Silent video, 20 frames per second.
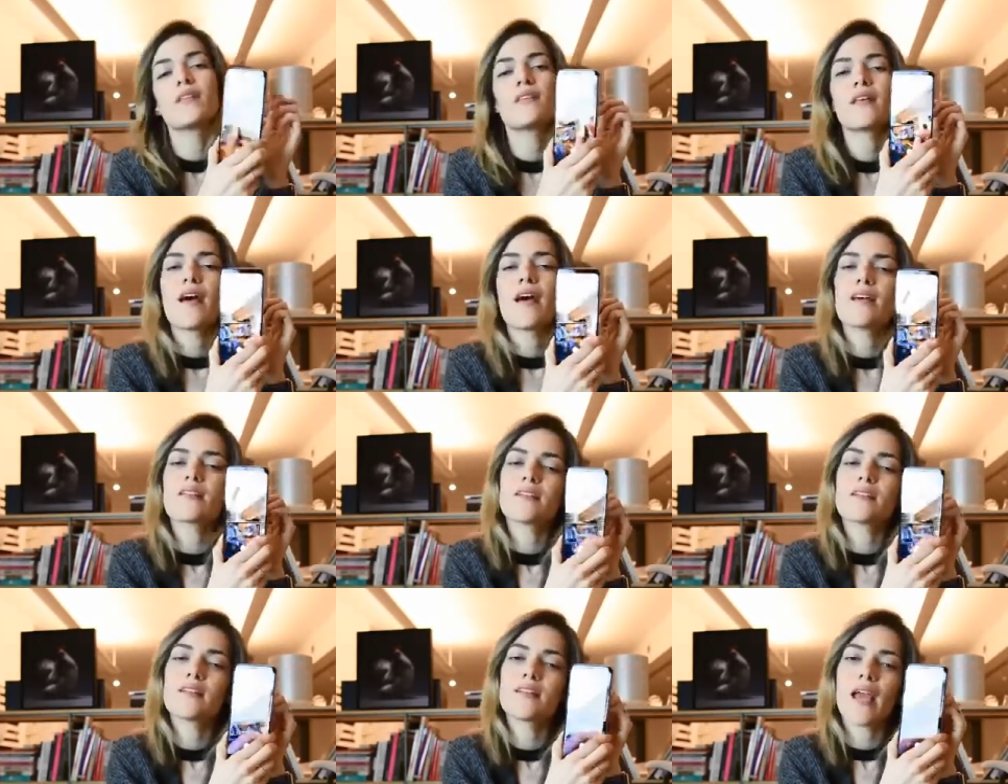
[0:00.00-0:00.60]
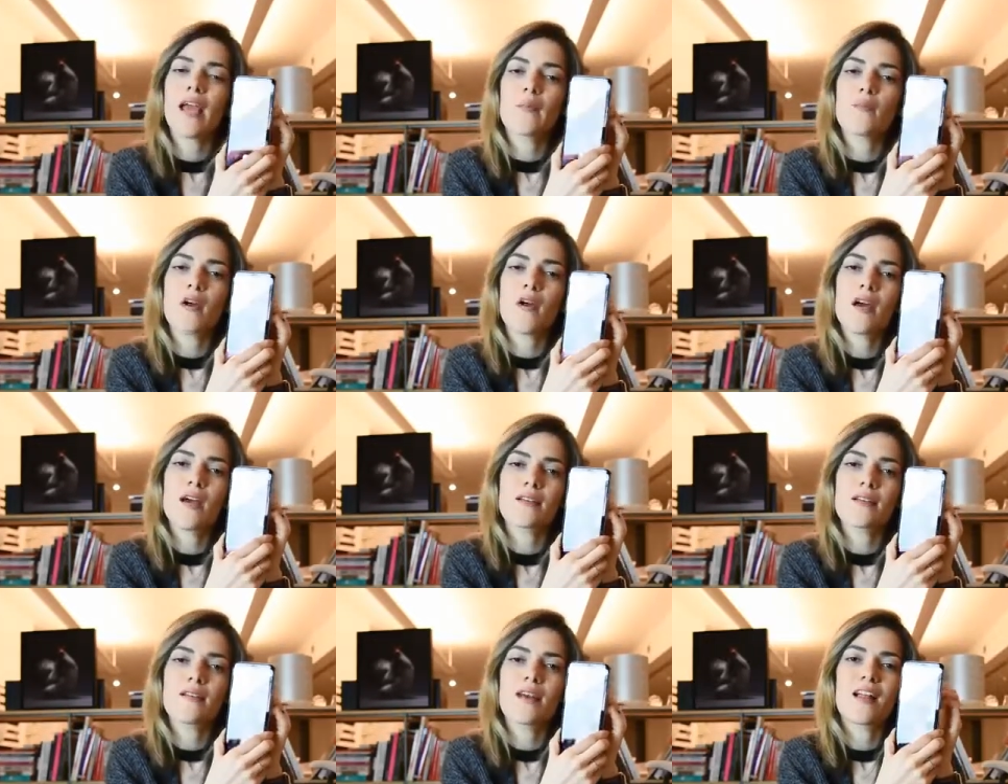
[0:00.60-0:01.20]
The S9 camera
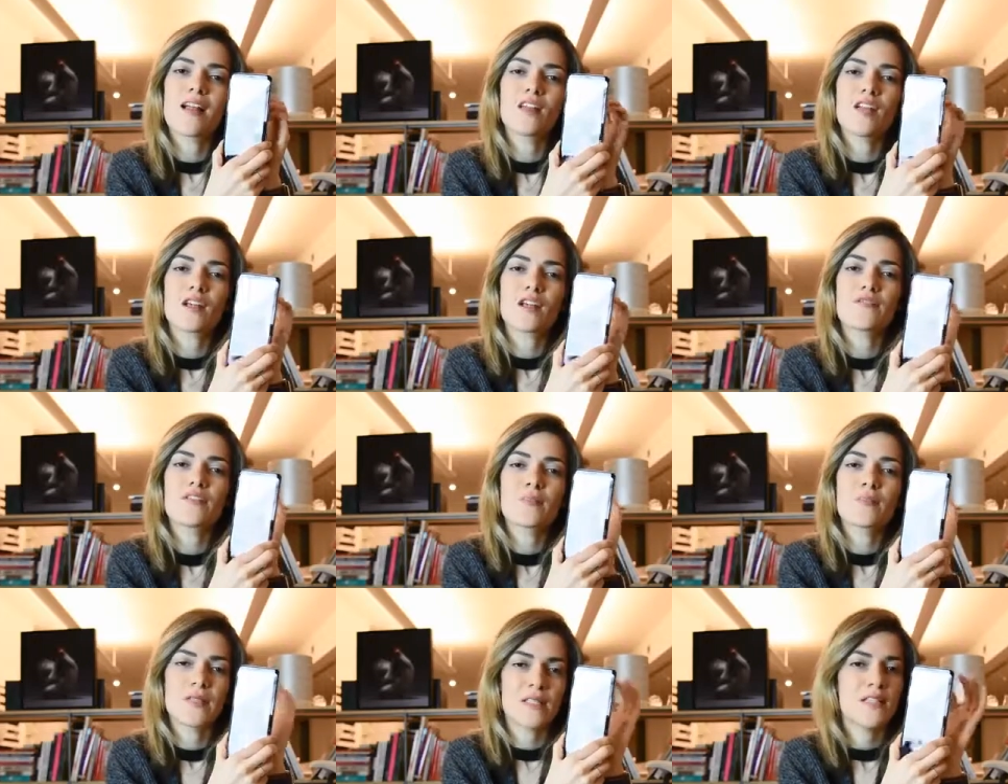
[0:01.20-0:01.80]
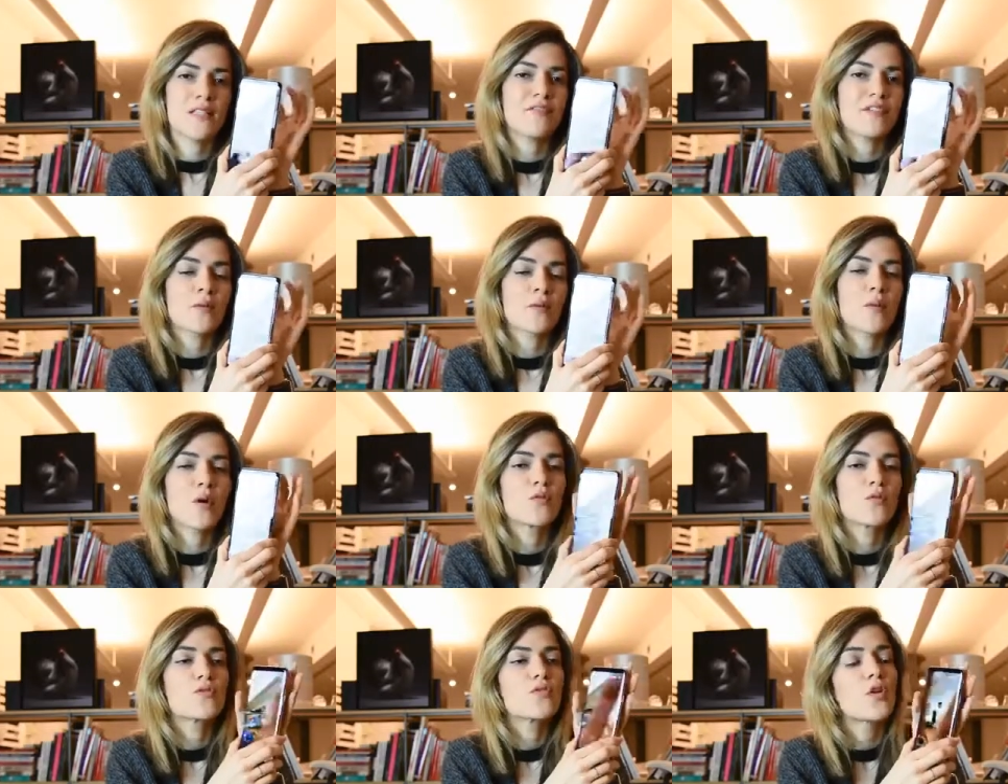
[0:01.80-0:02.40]
has a lot of specific
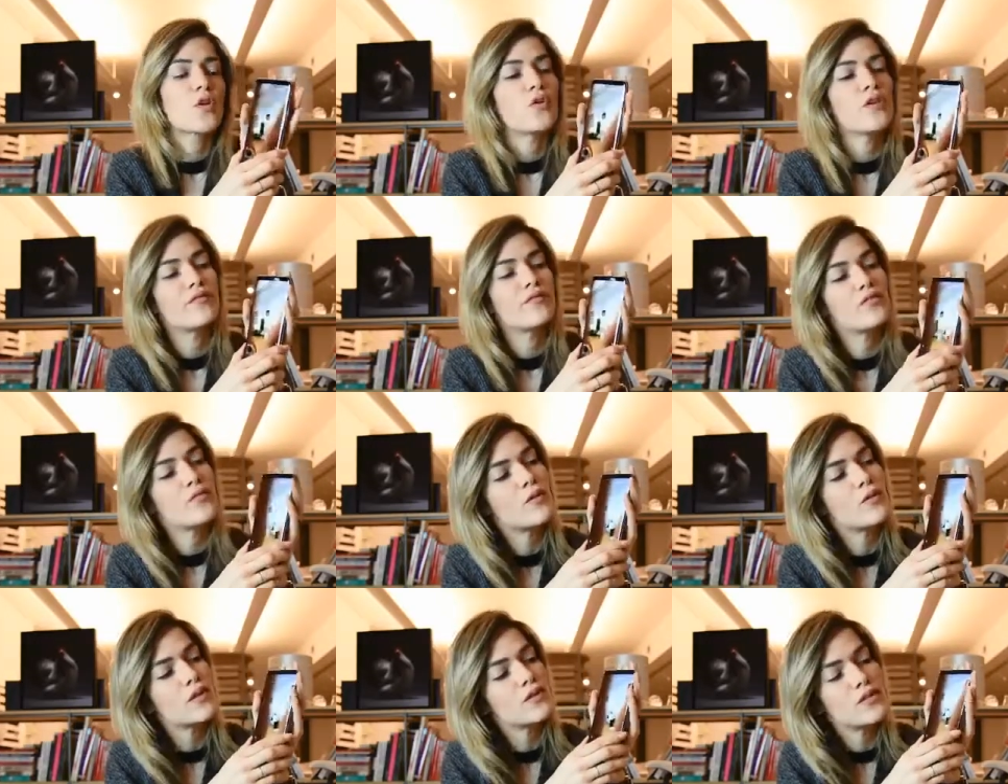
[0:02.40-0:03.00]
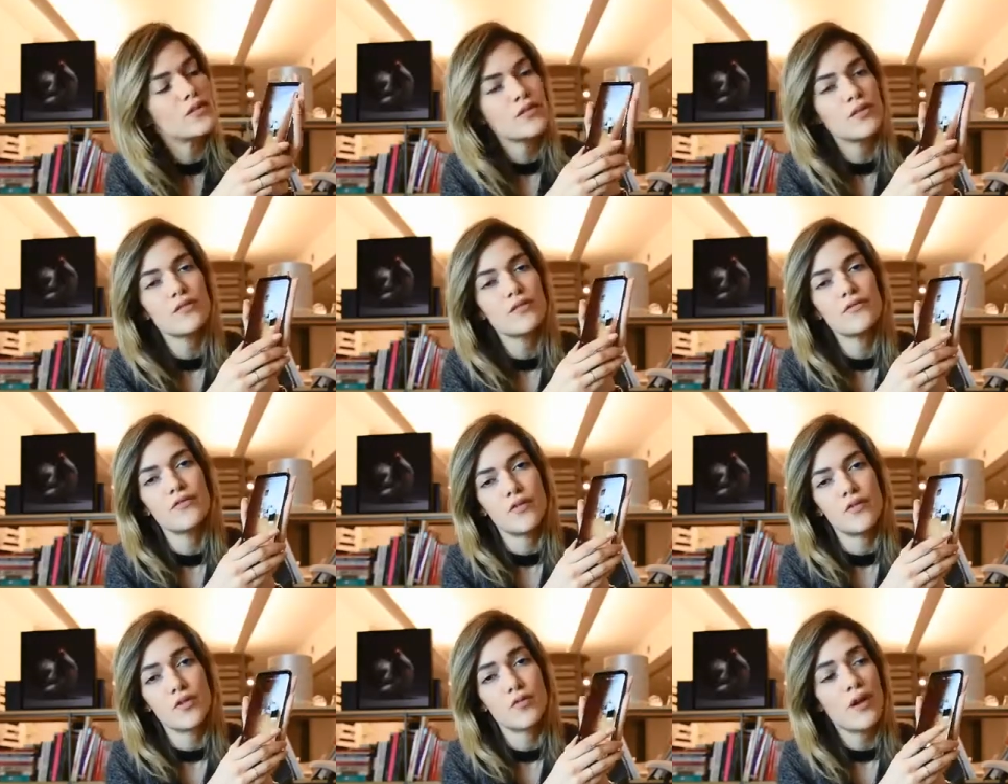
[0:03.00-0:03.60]
modes, so if you want to
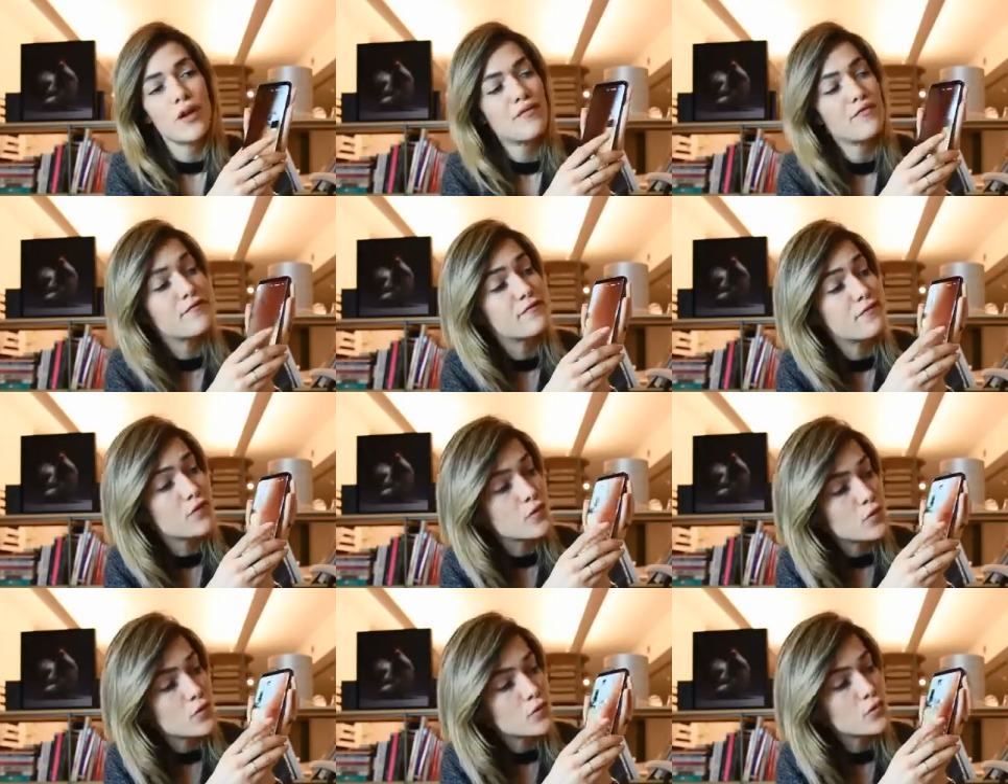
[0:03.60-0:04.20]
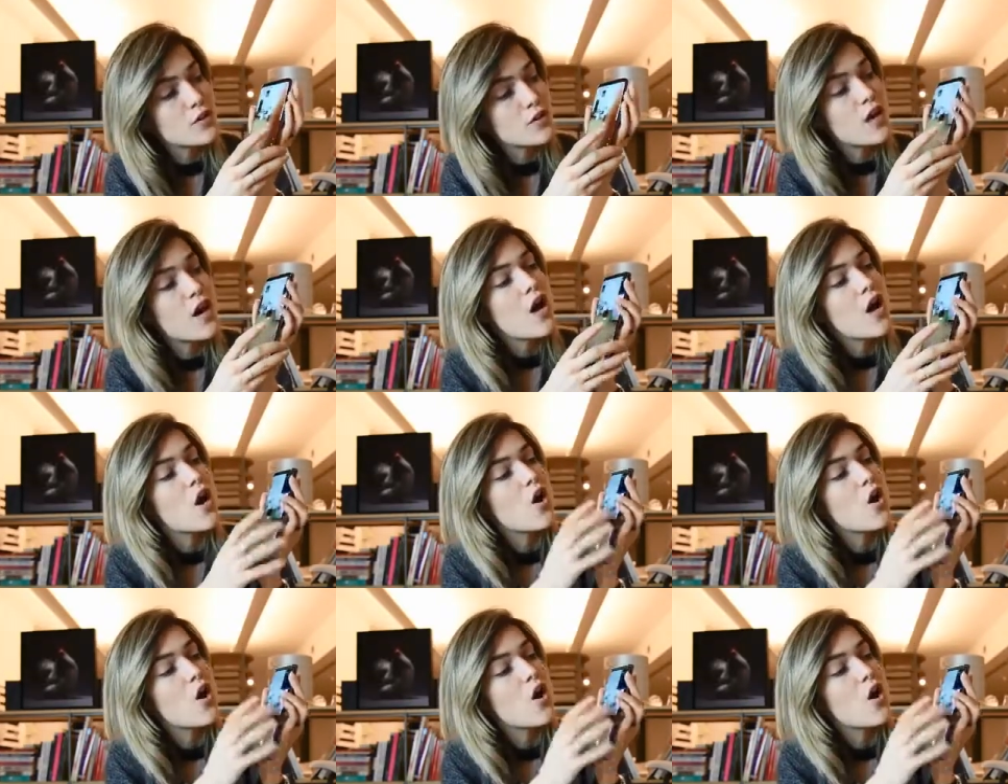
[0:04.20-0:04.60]
photograph food,